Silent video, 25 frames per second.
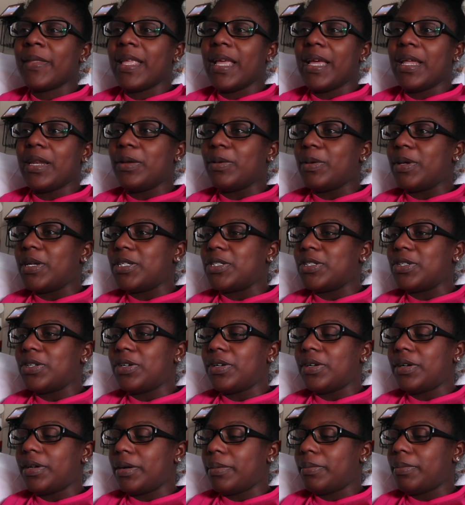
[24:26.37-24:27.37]
Anyways,
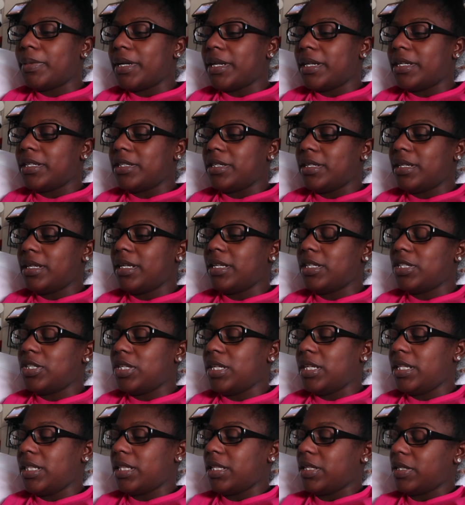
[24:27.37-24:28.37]
y'all, I'm about to
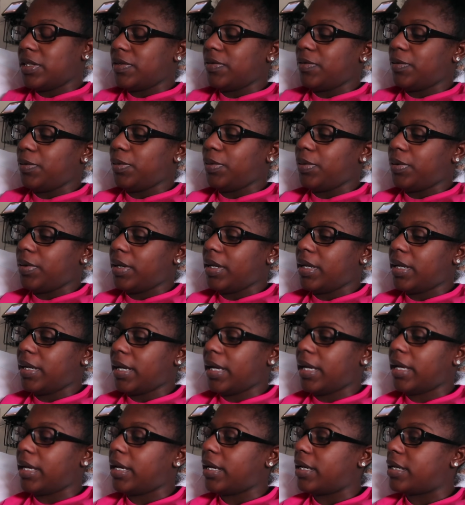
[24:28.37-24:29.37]
eat this food,
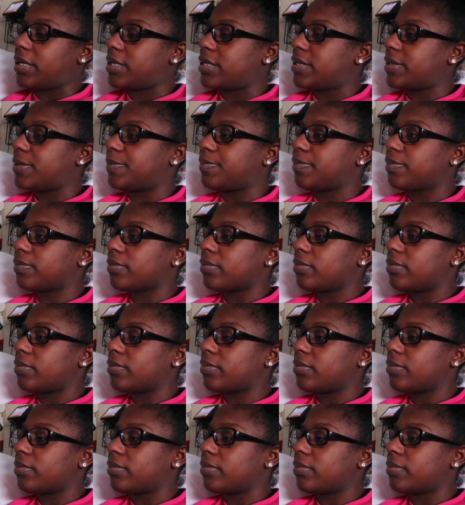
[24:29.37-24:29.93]
I guess.